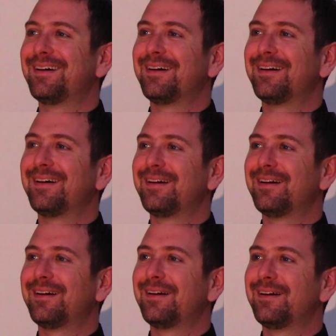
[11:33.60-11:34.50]

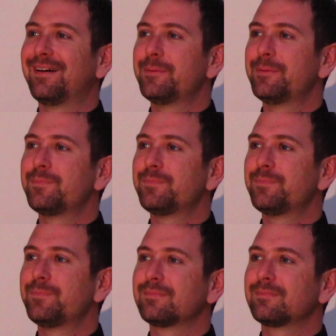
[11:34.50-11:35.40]

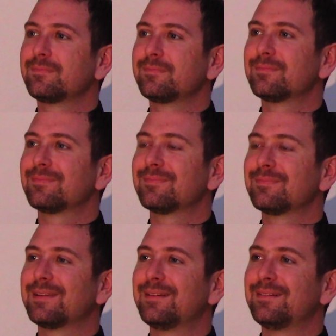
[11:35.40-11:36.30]

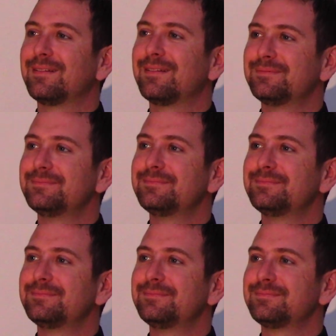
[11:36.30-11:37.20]

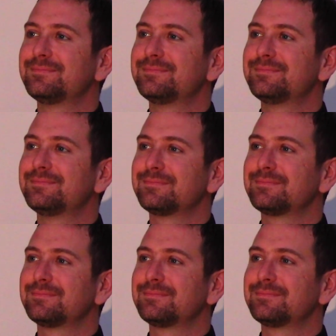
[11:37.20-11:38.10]

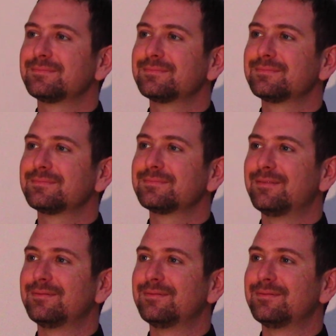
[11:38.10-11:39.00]

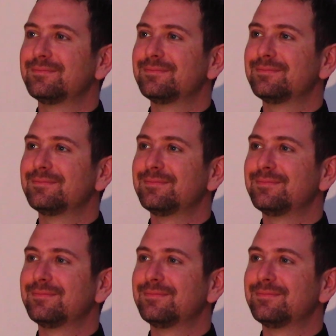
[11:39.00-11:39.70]
No words are spoken by the person on screen.